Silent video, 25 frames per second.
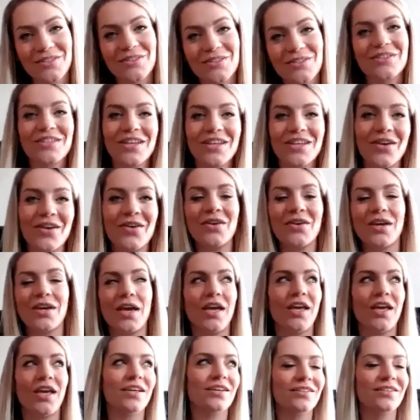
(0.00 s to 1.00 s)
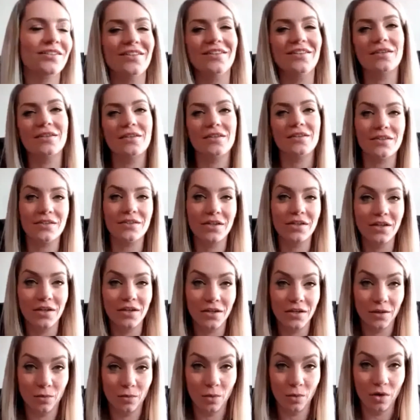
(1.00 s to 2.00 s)
you say, okay,
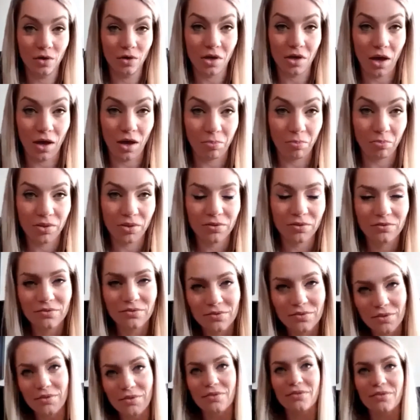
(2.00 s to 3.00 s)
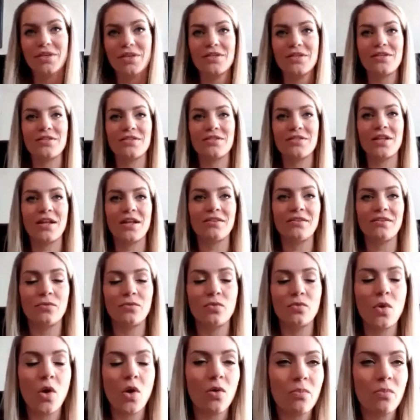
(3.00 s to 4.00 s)
woke up. This is not the
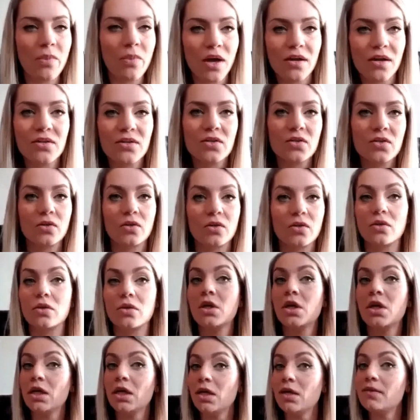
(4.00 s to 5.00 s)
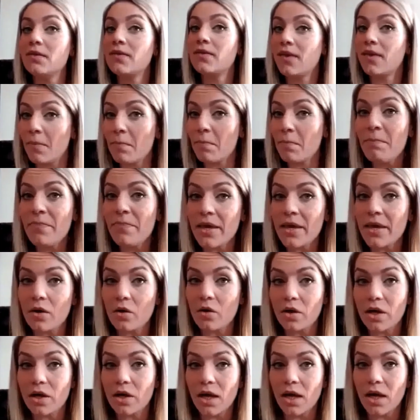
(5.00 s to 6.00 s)
romance, or it can be,
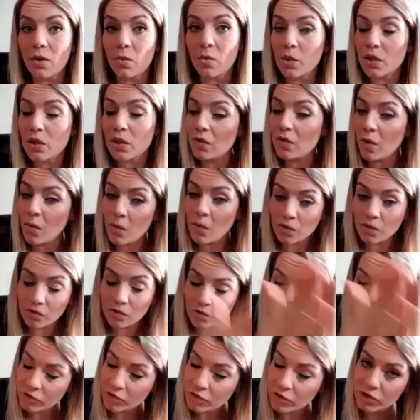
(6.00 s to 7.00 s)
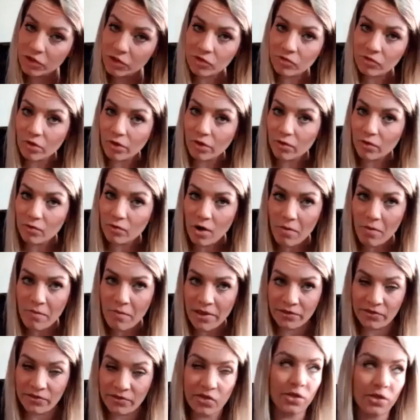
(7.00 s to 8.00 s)
okay? We don't want to destroy
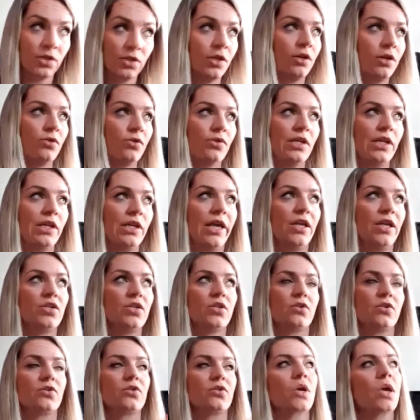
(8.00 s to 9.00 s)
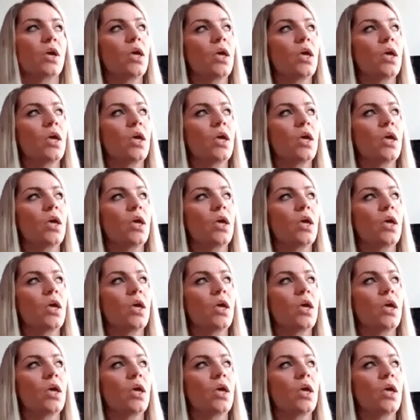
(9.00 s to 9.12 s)
romance in our relations.